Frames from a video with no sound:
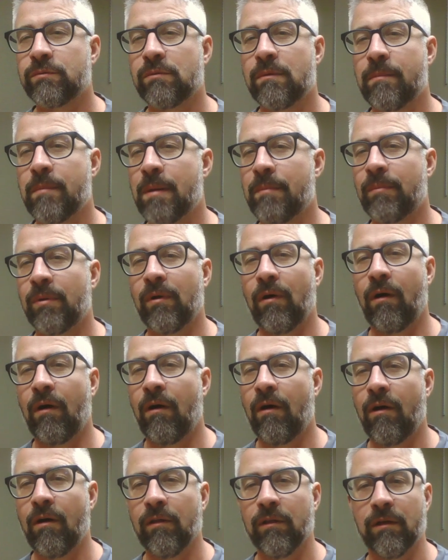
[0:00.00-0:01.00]
remember
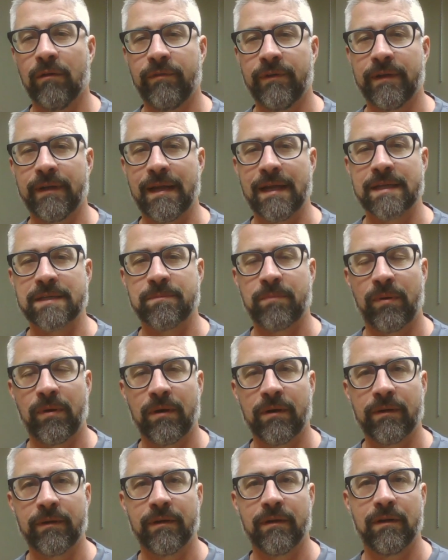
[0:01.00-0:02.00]
all of it as
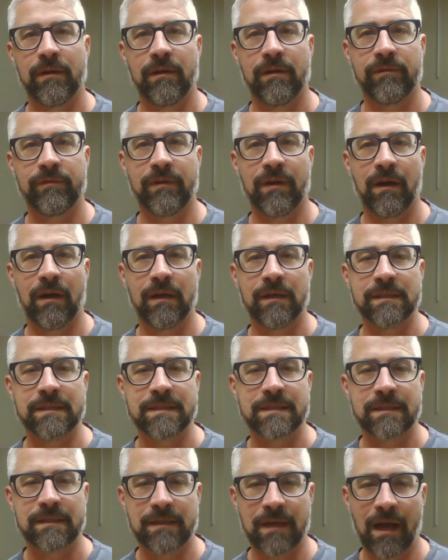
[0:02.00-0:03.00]
part of
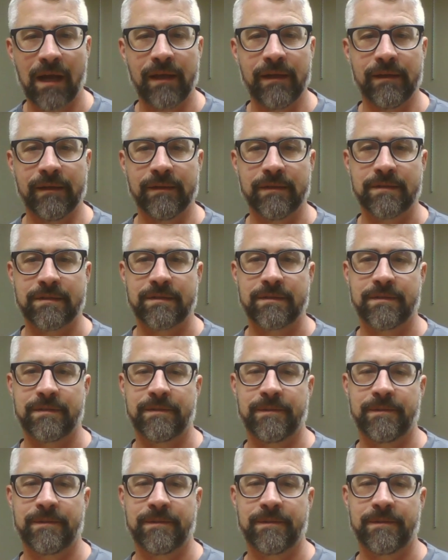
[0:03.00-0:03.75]
God's guidance.